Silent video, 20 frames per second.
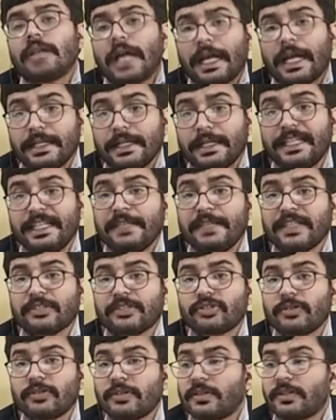and
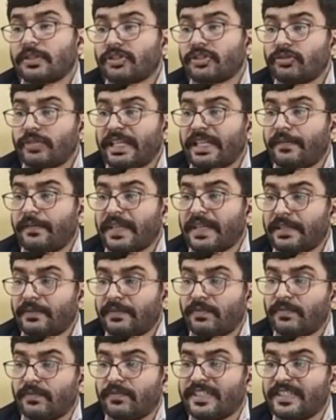even today,
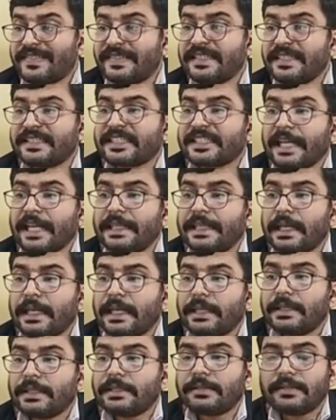when we see
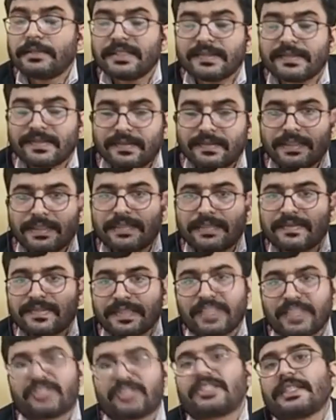China in its in
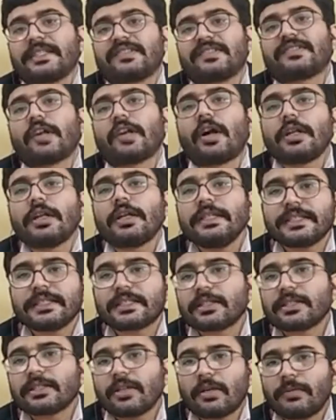such a solid
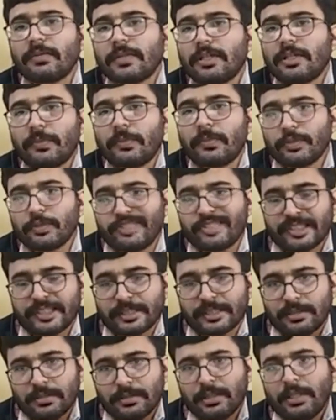economic
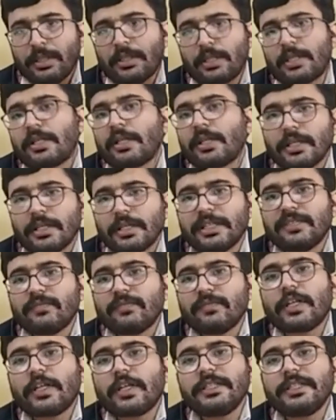position
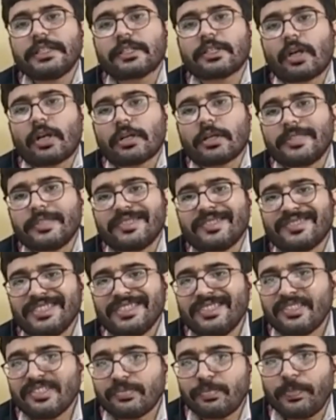in world economies,
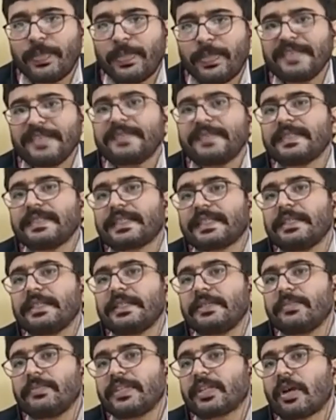is
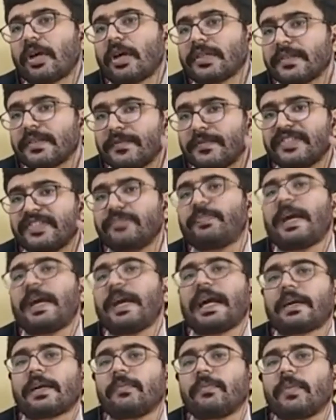basically because of its
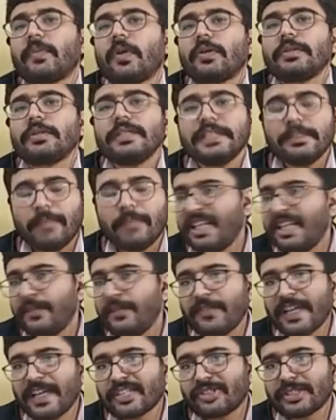backbone in
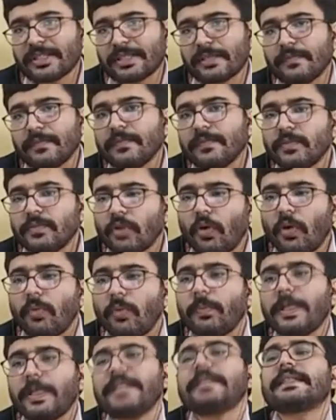manufacturing.
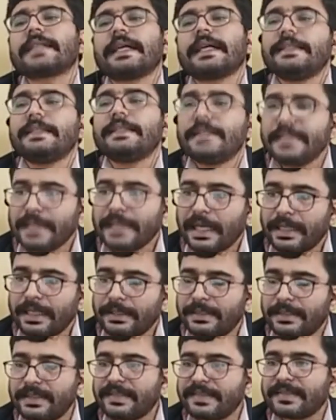Nobody can
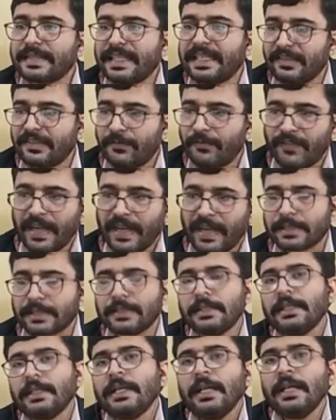deny this as a
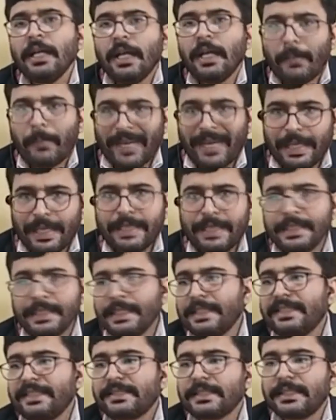fact.
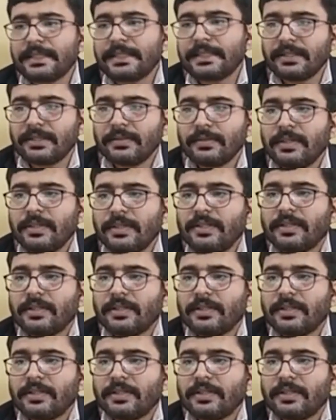Mechanical engineering